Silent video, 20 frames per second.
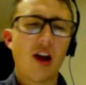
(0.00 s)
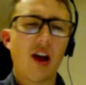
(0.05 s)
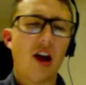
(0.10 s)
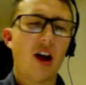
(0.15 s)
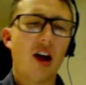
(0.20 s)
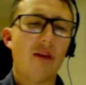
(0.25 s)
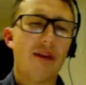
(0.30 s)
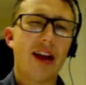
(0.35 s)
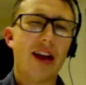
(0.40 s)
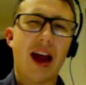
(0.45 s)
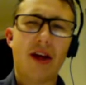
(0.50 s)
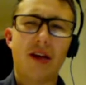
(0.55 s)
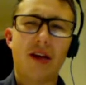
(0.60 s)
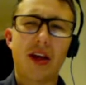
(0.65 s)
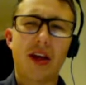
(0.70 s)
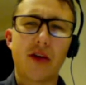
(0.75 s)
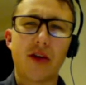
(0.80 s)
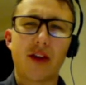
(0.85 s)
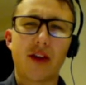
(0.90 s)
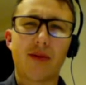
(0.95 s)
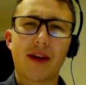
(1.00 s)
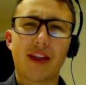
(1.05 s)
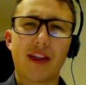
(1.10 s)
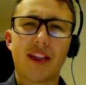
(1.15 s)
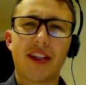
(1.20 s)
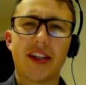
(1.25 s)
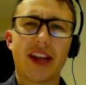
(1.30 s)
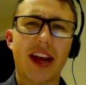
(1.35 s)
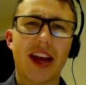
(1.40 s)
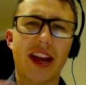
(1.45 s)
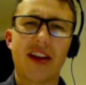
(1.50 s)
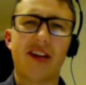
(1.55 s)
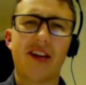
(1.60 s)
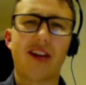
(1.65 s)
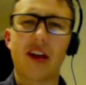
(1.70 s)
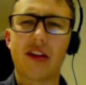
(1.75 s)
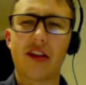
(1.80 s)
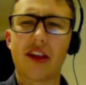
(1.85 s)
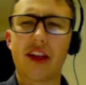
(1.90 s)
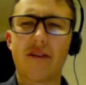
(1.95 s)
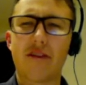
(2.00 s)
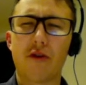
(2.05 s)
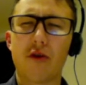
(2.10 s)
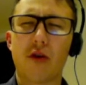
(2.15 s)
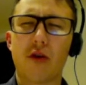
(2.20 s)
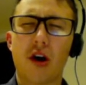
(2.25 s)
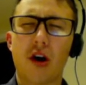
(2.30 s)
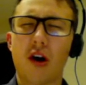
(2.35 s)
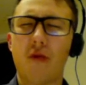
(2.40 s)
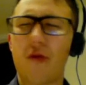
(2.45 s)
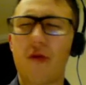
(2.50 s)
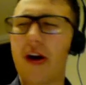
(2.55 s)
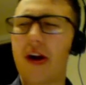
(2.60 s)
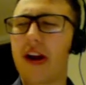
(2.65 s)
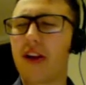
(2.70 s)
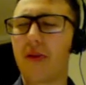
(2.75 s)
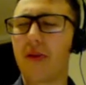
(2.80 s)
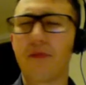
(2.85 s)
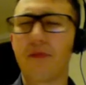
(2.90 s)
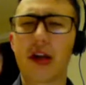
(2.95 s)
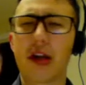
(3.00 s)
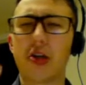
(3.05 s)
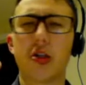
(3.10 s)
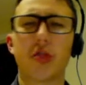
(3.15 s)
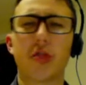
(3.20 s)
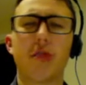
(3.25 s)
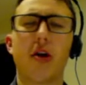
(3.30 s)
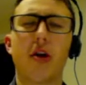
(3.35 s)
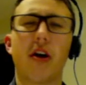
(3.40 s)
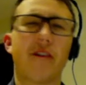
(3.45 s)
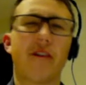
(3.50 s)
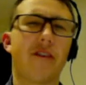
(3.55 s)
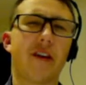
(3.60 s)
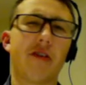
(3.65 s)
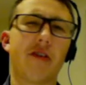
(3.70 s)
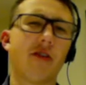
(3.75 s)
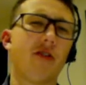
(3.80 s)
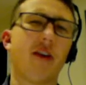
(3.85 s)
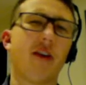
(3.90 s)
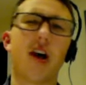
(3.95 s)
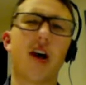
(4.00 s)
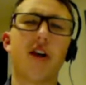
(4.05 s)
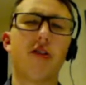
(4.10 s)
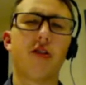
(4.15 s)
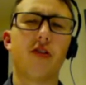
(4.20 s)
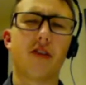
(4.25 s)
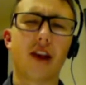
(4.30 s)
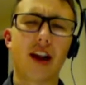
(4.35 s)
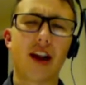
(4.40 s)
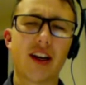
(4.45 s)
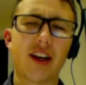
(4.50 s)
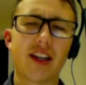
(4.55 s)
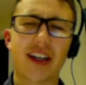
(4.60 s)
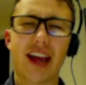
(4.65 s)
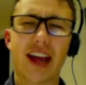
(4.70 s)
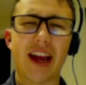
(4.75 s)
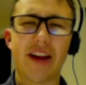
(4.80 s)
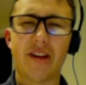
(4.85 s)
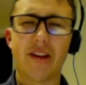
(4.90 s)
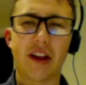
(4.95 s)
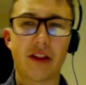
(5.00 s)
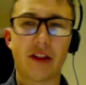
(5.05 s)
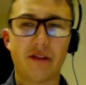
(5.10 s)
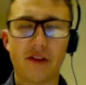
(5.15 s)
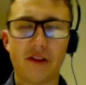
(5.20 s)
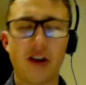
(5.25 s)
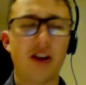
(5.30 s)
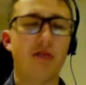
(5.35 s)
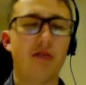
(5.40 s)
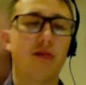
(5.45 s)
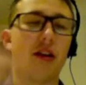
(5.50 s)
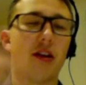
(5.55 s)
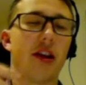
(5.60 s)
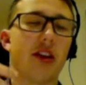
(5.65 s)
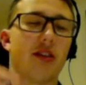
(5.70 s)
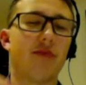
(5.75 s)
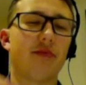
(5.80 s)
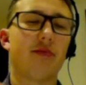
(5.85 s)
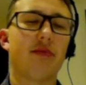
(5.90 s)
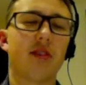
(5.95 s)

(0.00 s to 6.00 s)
I mean, how are you expected to get into something if you can't raise a benchmark figure of 100 grand to get in the first place?